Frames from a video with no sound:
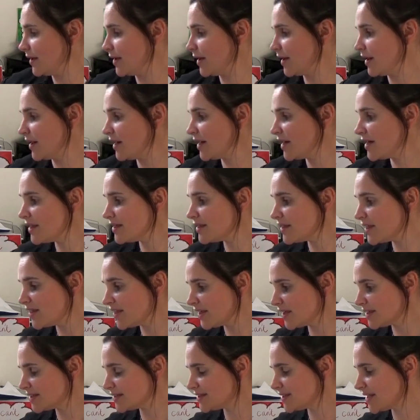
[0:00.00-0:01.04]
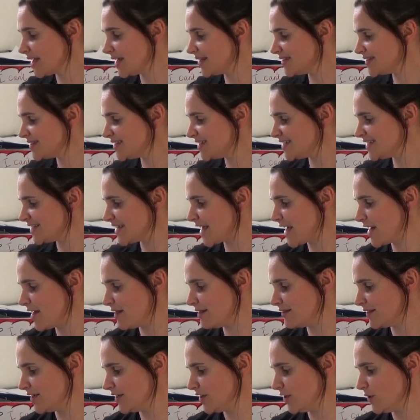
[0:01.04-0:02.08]
other things then to
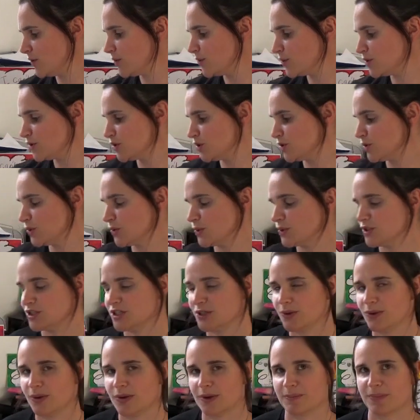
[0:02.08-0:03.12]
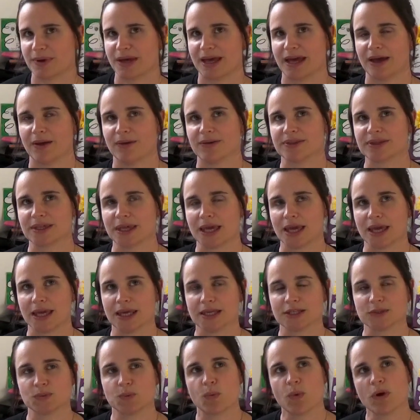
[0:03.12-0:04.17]
tell you or to talk to you about
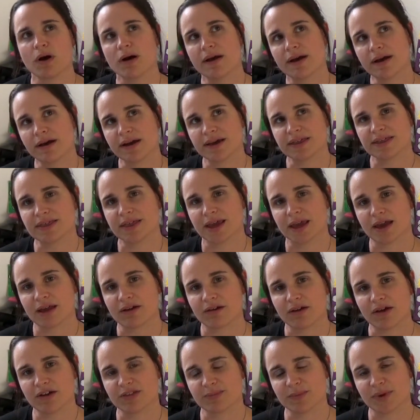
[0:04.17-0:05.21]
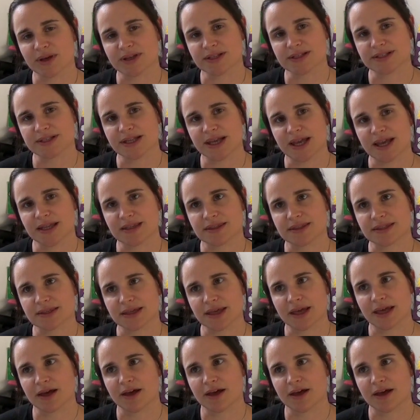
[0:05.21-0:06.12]
is why I think growth mindset,